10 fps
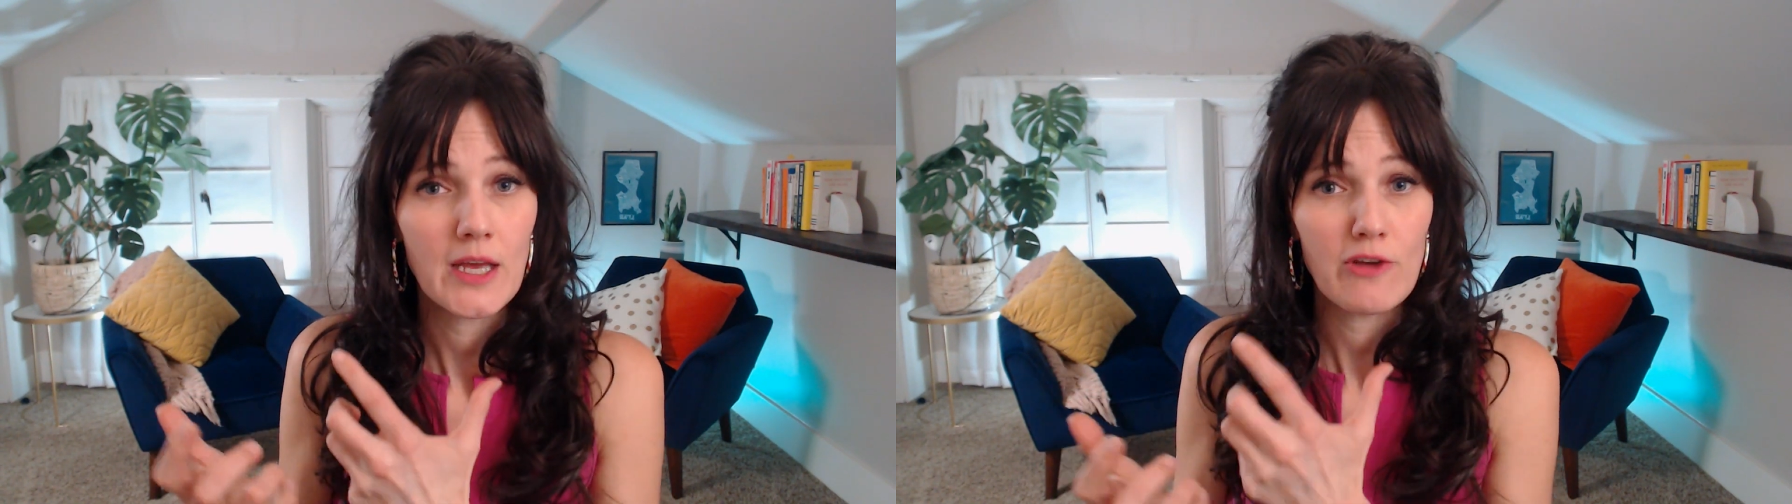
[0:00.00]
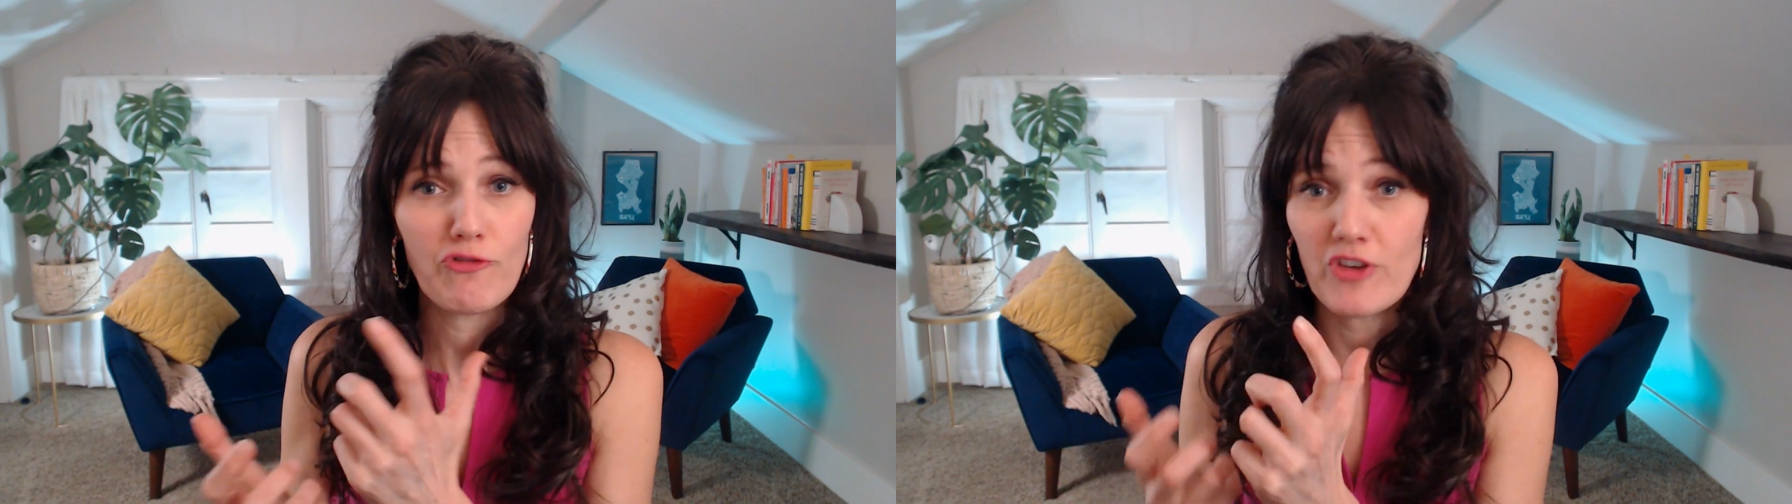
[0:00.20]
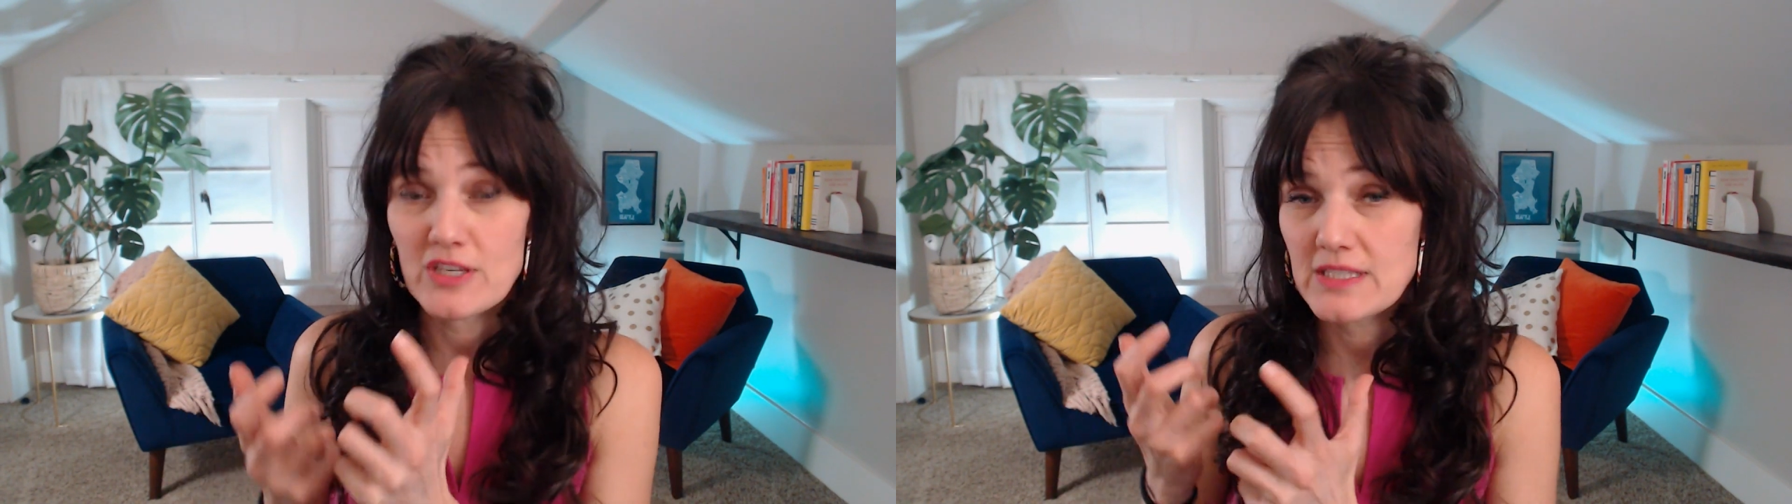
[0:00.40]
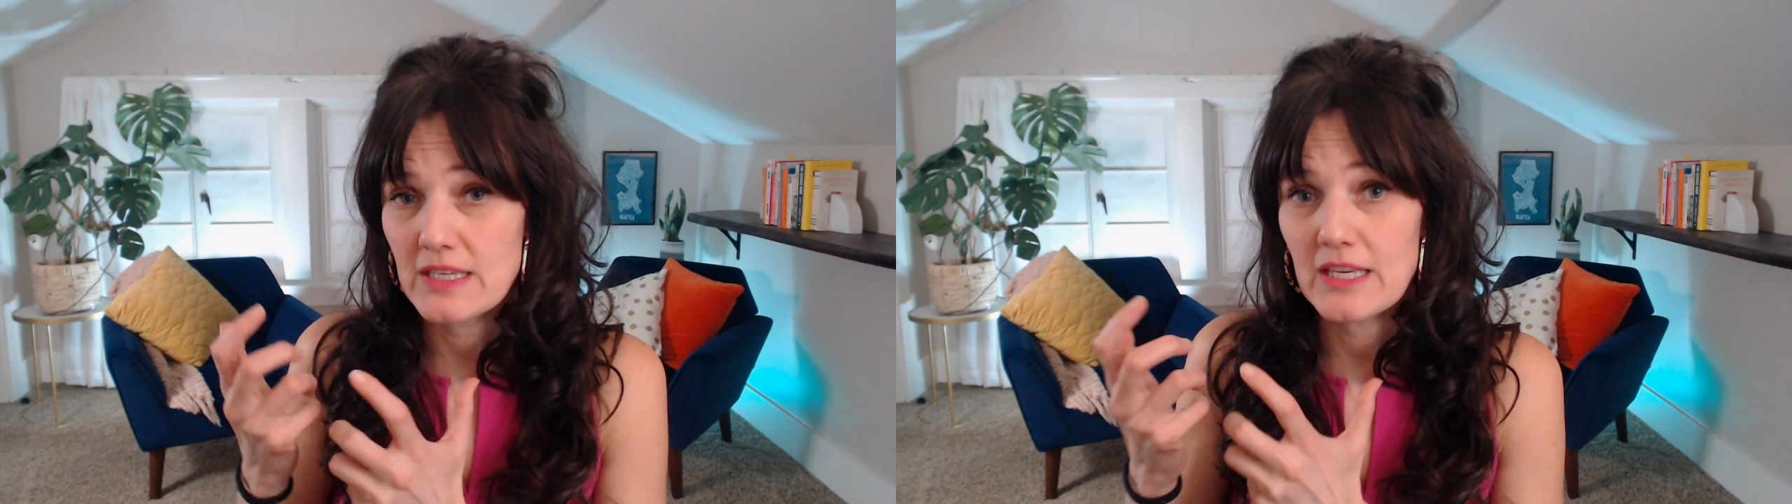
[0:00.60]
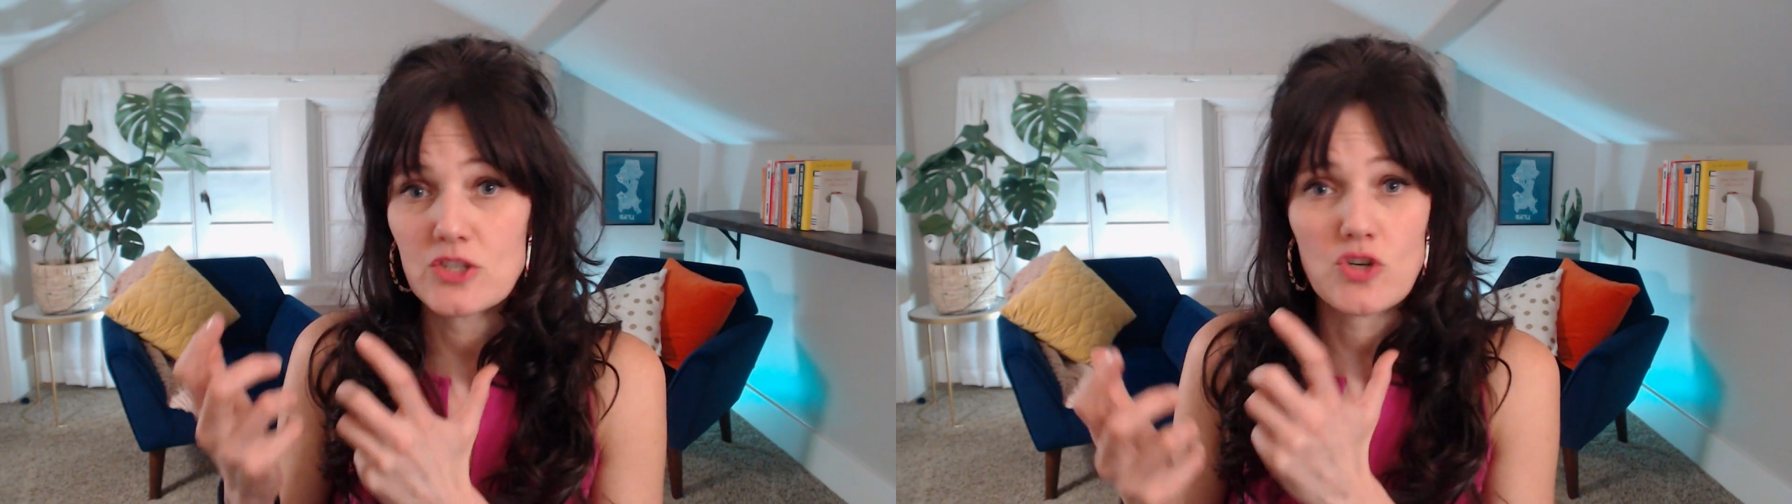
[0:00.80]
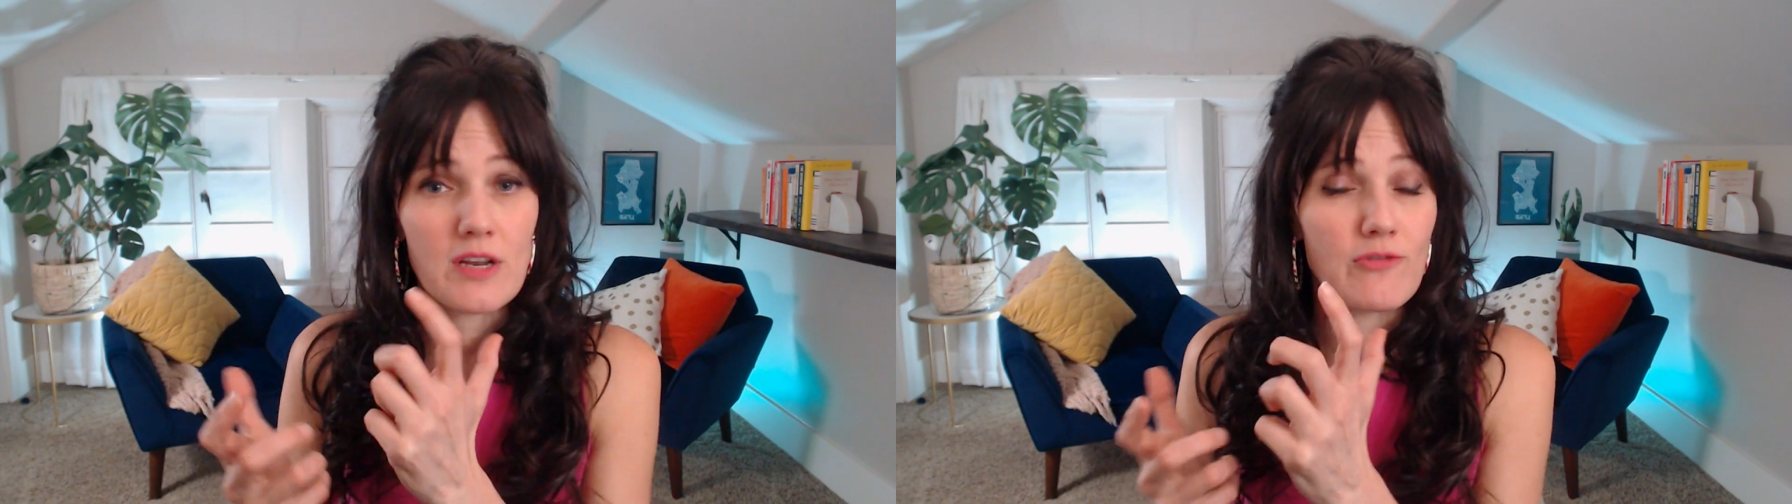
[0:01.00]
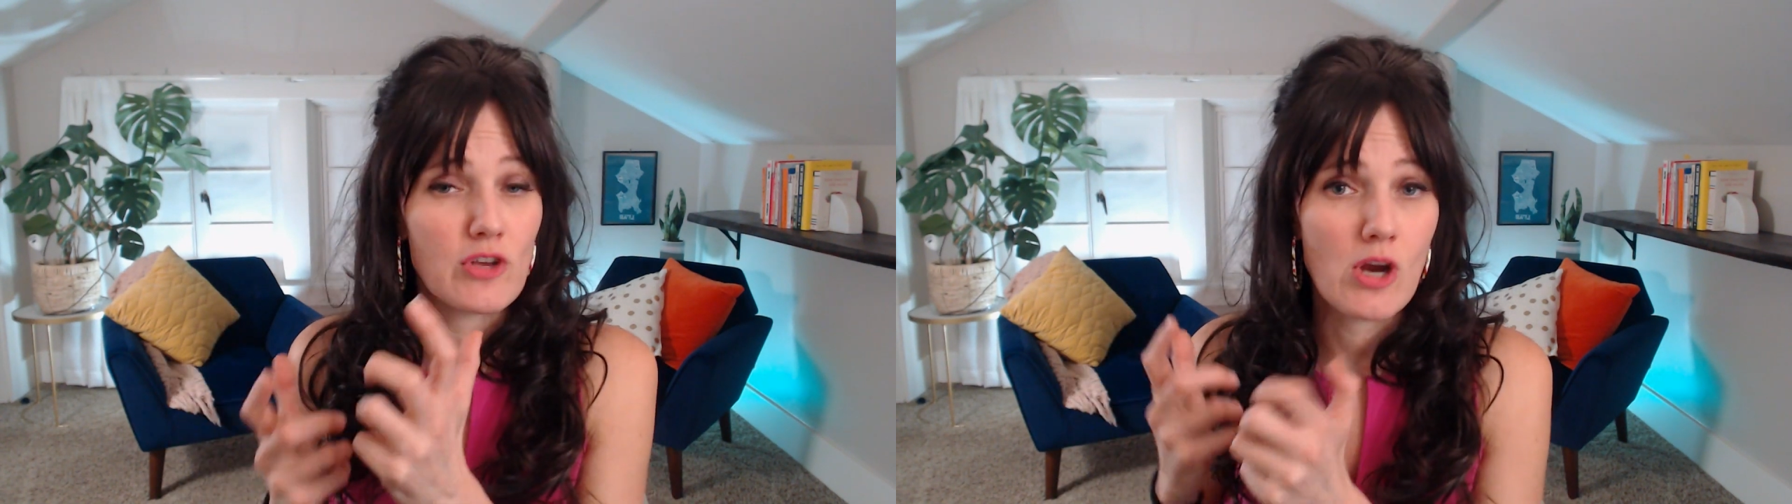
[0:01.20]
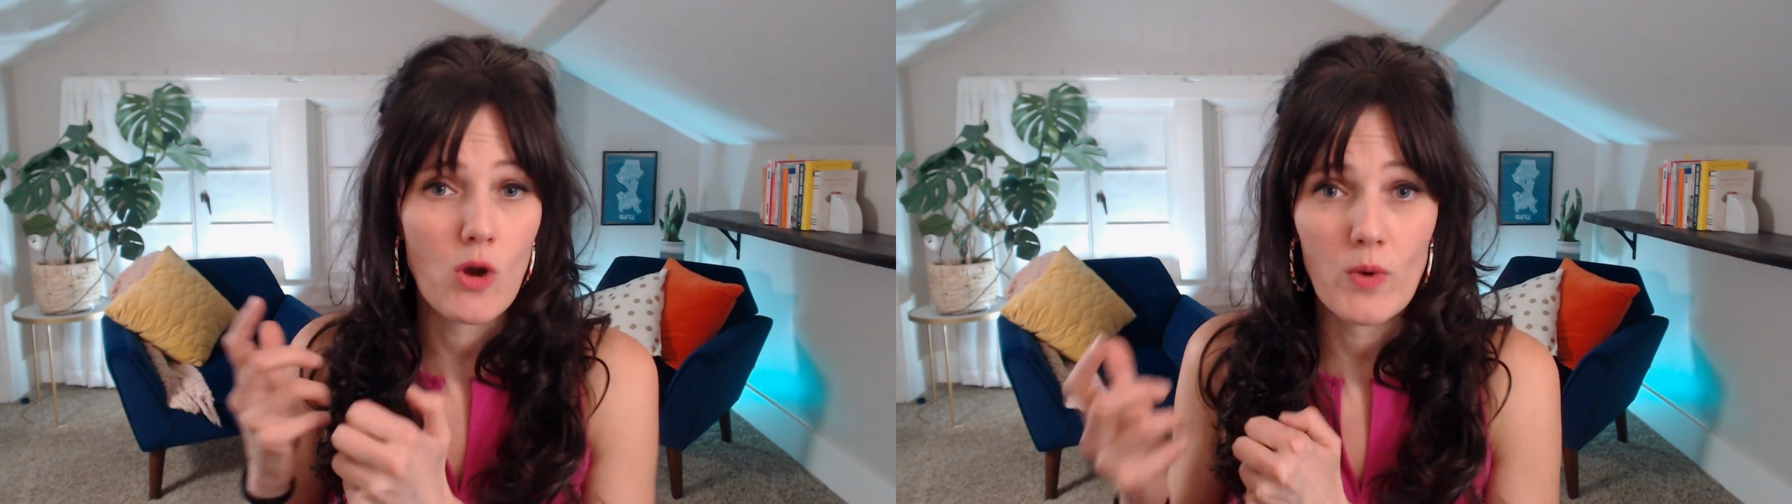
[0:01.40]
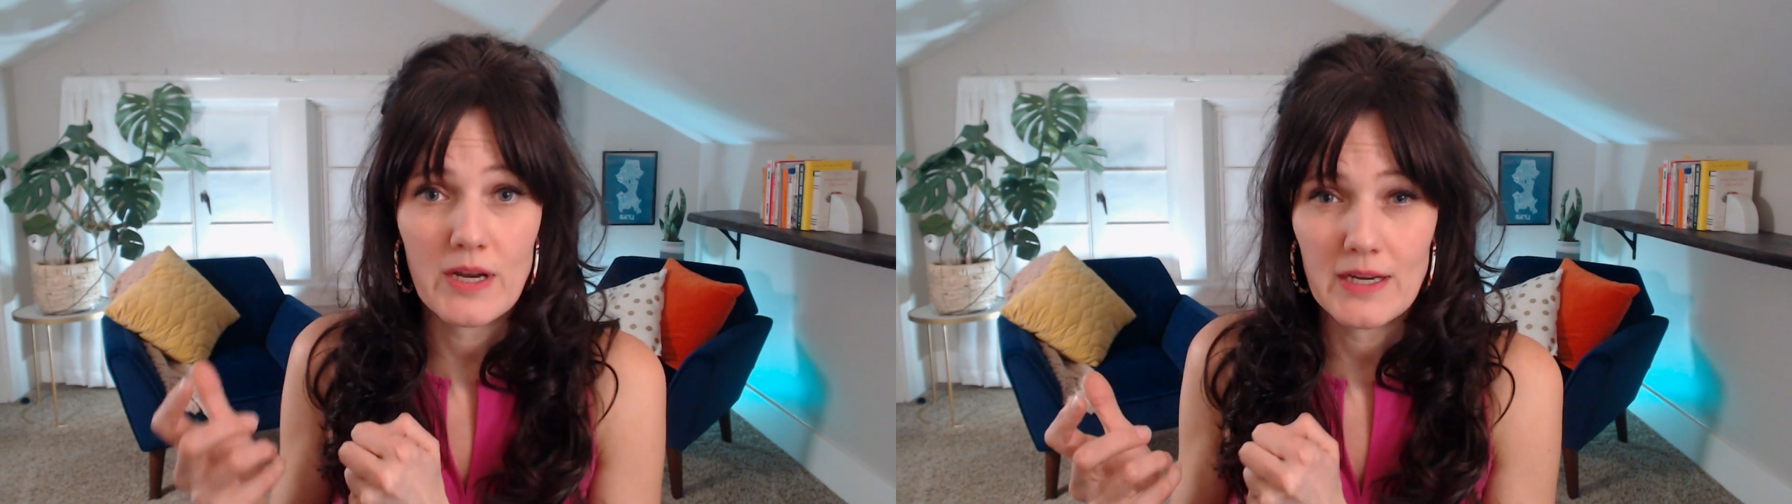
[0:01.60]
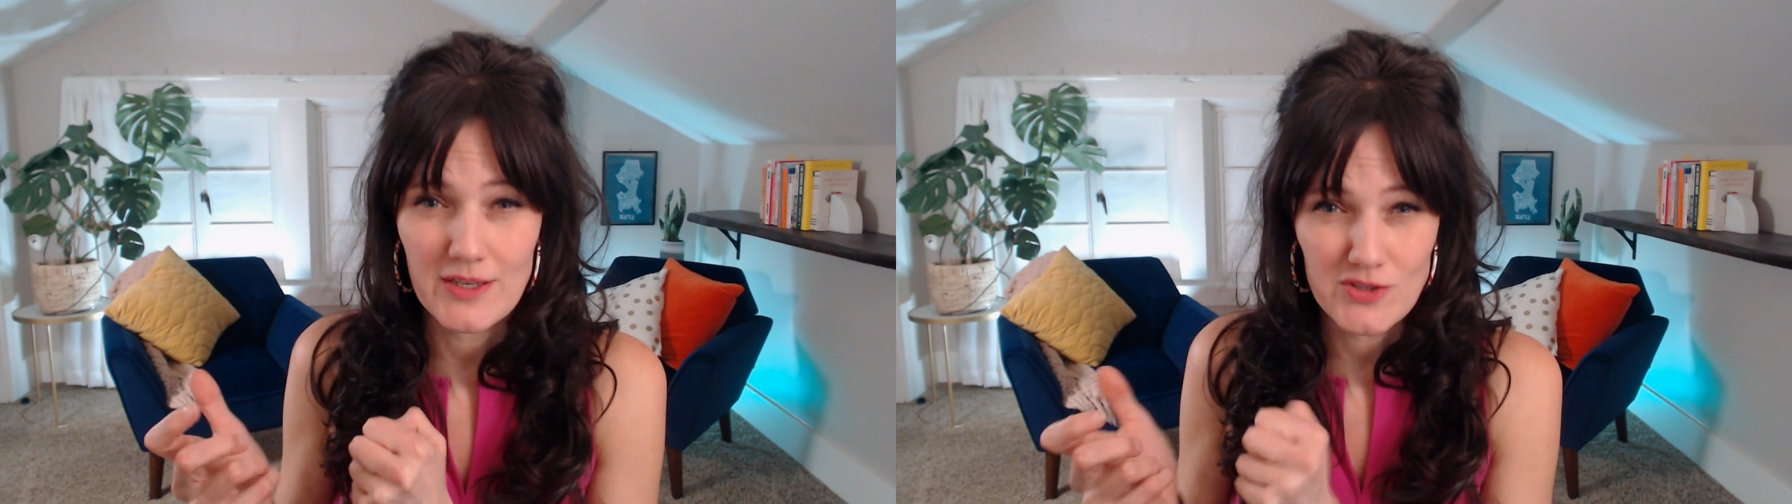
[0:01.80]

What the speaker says: fixing it, trying to figure out what it is,